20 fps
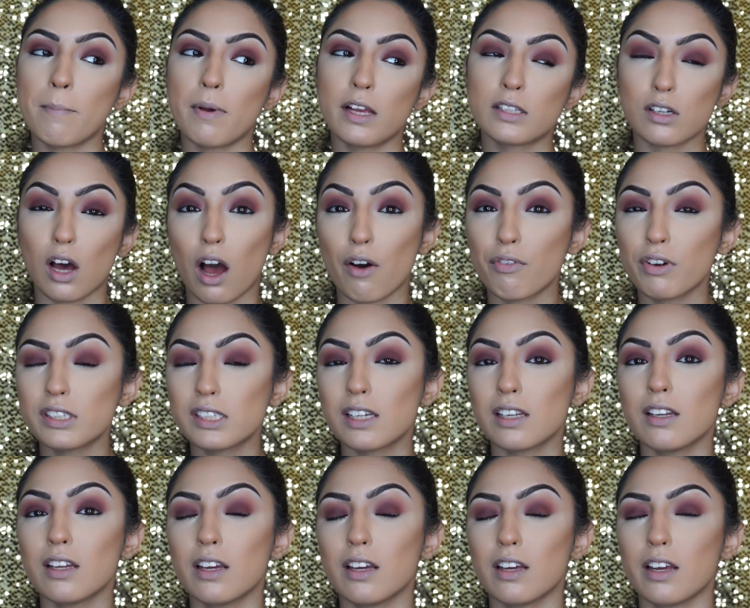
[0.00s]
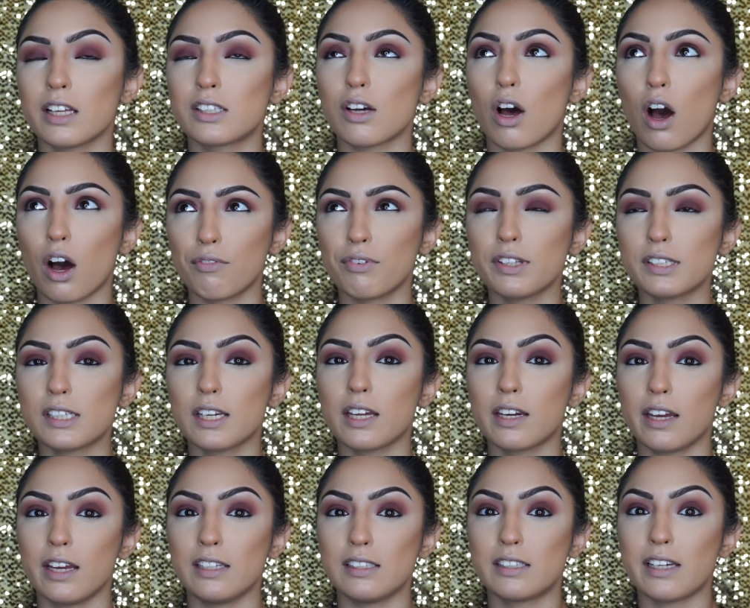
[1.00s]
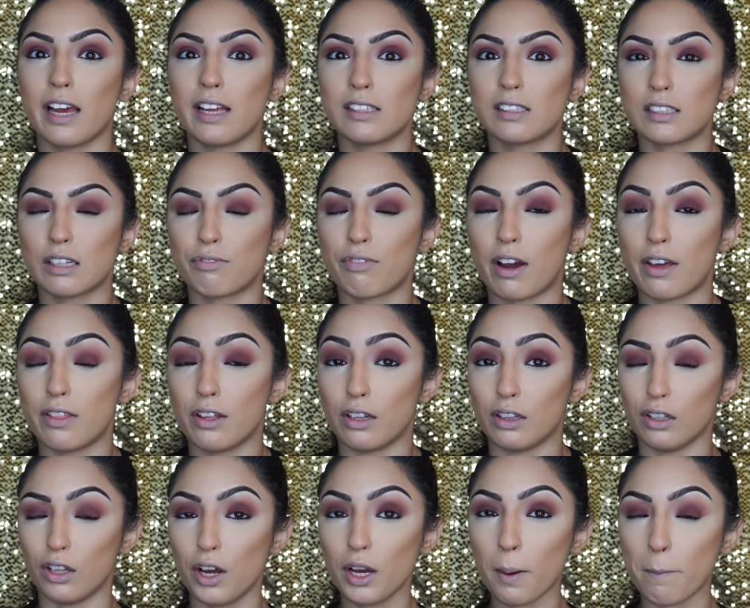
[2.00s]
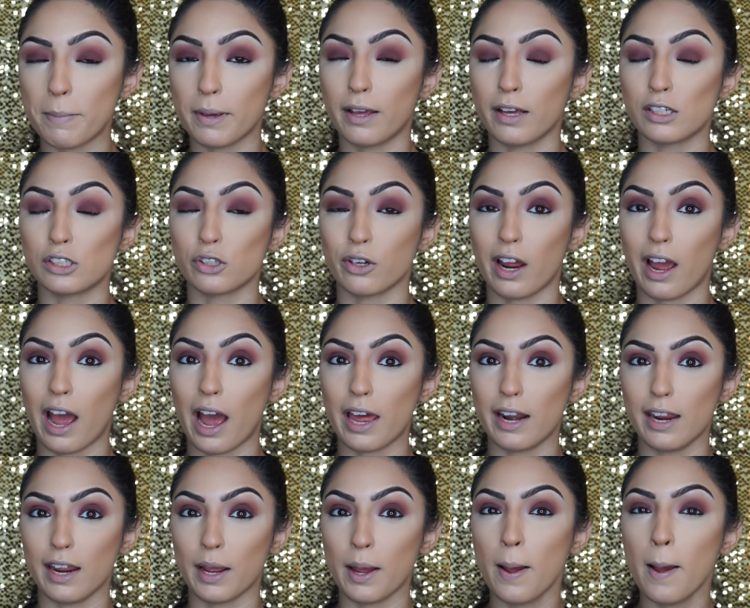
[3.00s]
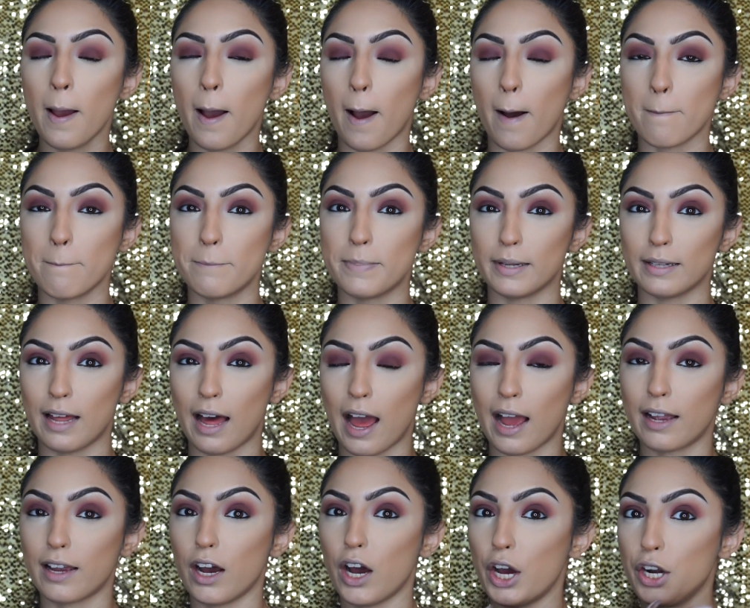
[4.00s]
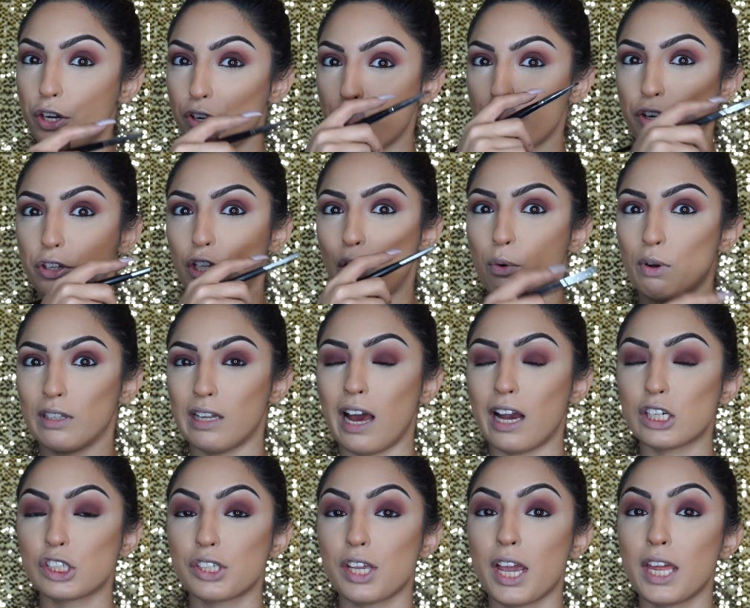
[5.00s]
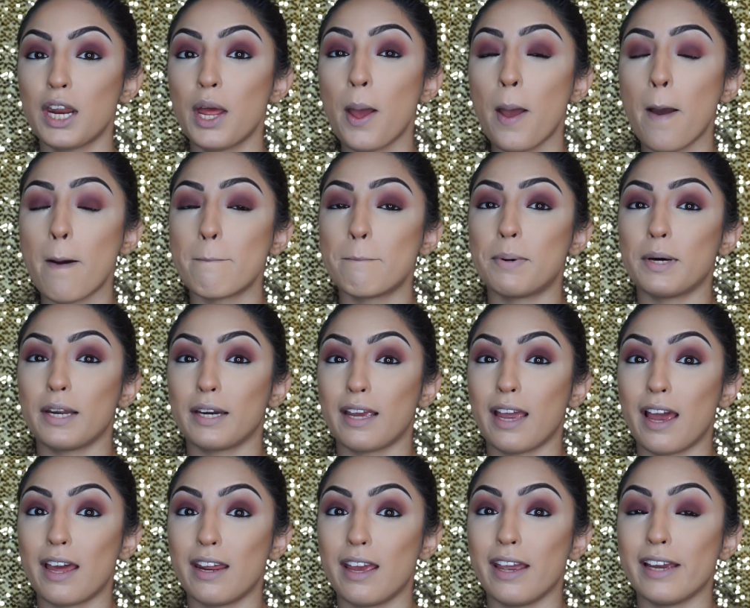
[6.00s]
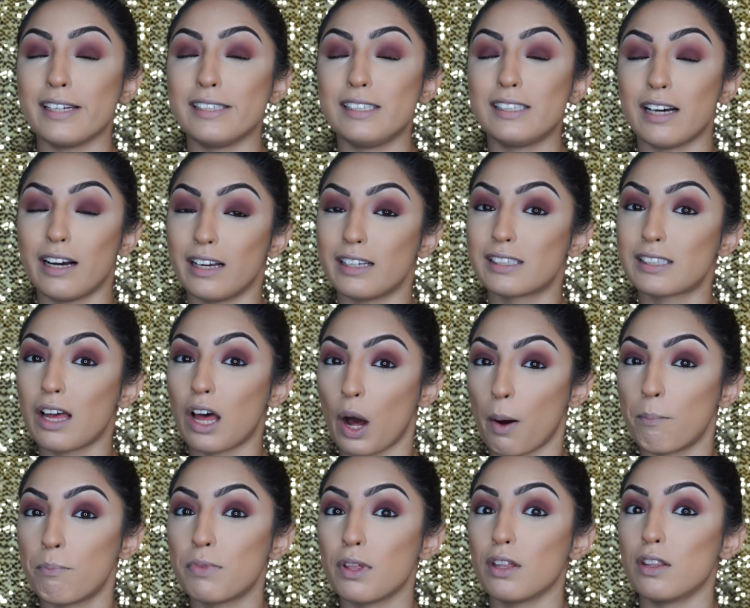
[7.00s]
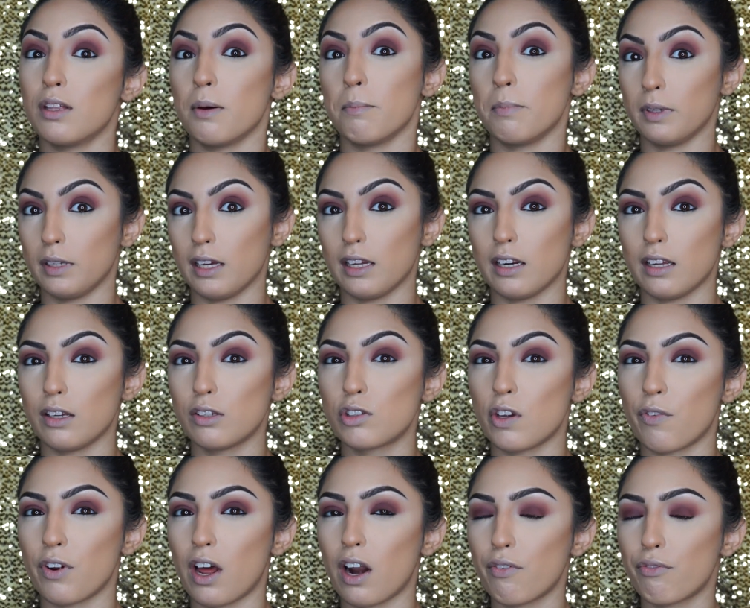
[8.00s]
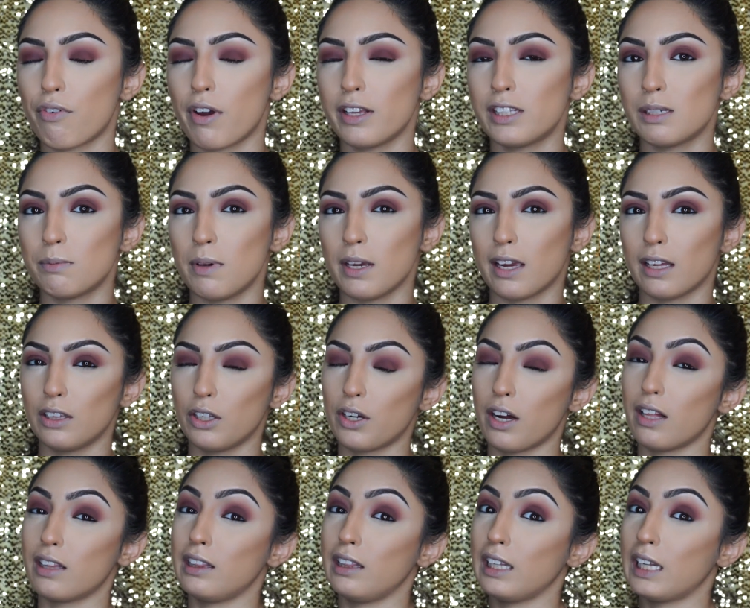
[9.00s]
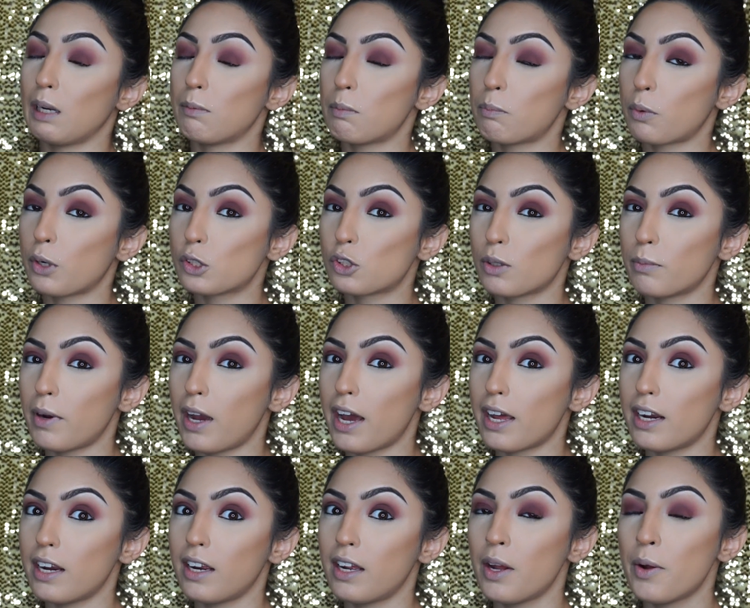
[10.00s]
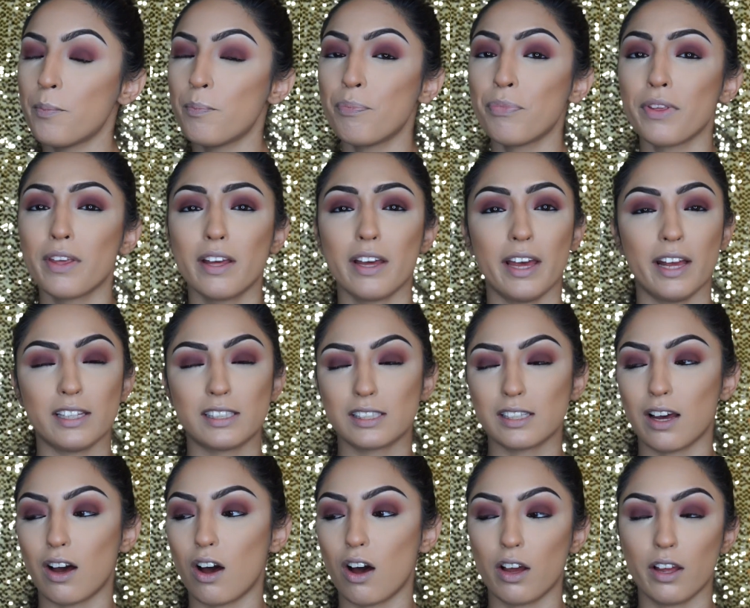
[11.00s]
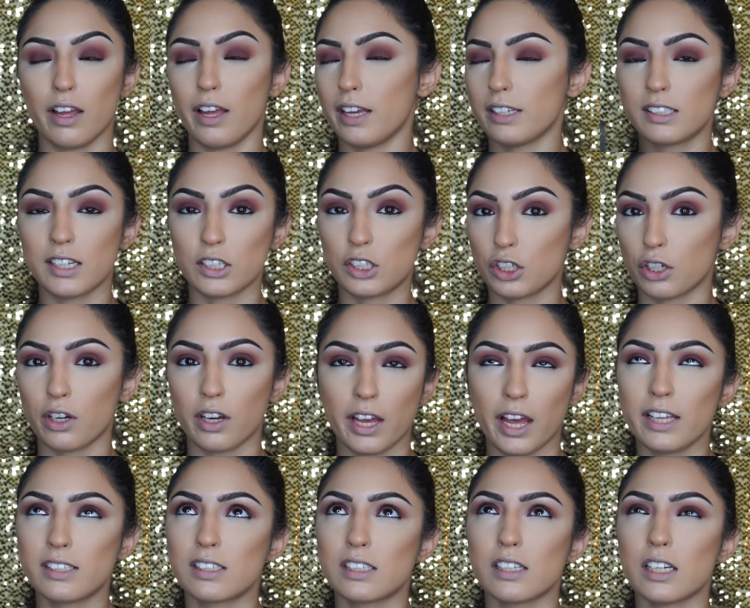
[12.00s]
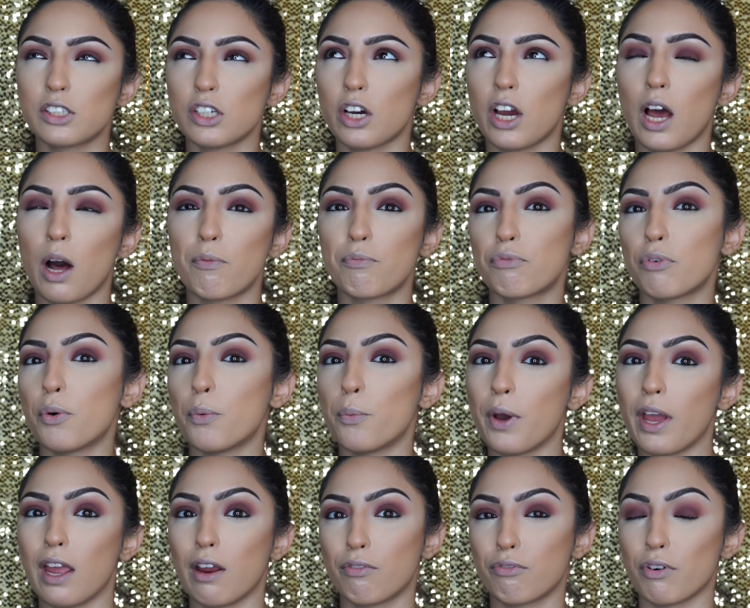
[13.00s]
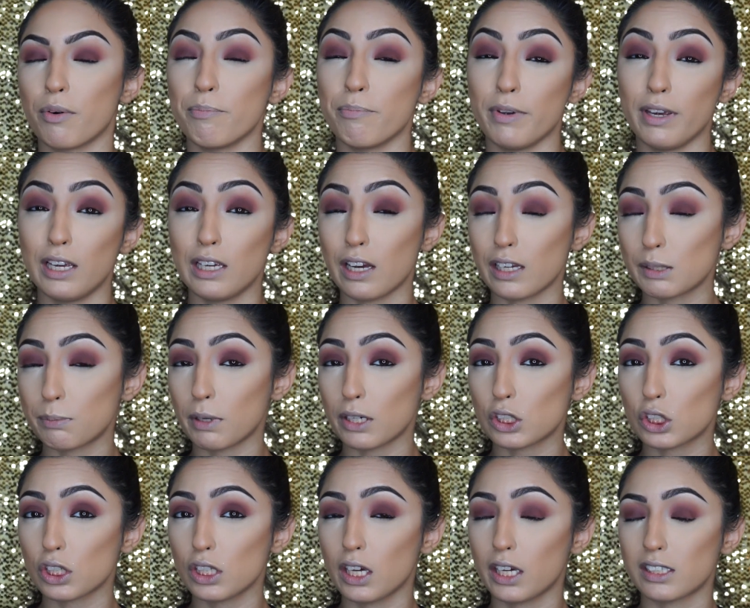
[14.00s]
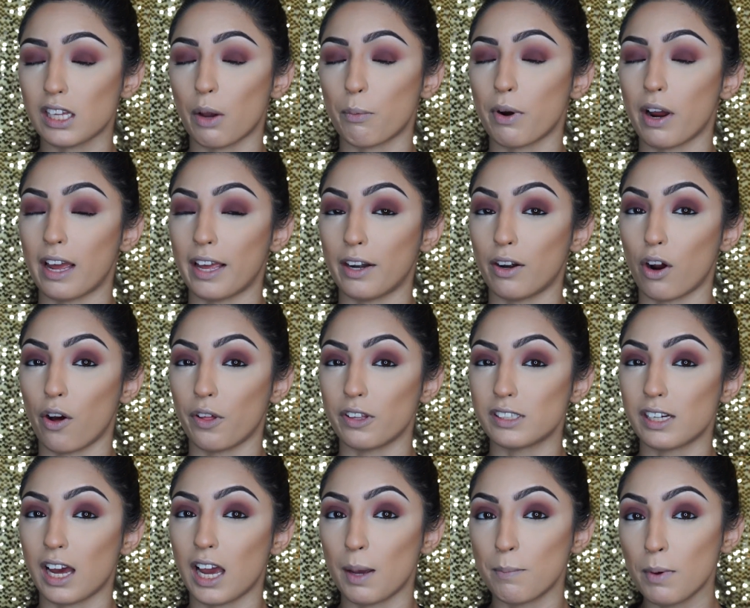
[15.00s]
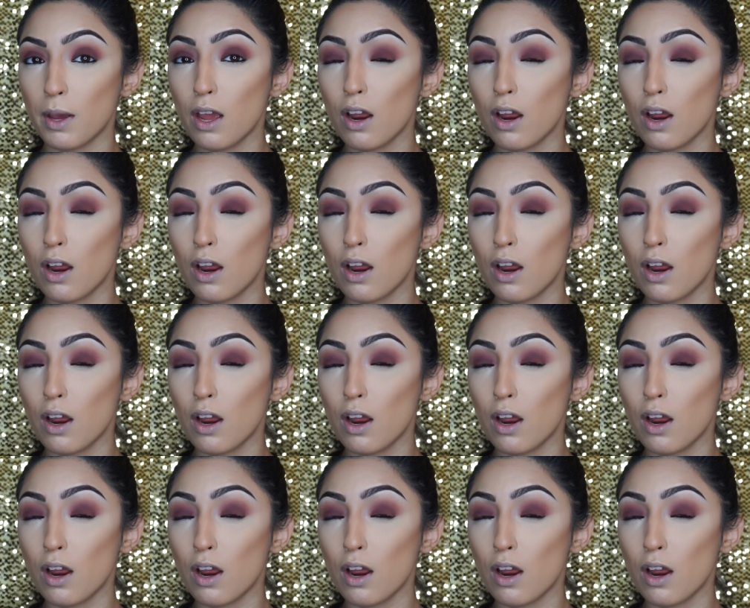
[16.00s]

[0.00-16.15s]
It's obviously gonna intensify the look because you're adding a black under your lower lash line, but again, it does help the bleeding. So if you're not afraid to make it look a little bit more dramatic, it's such a helpful way for me, especially because I wear eyeliner all the time,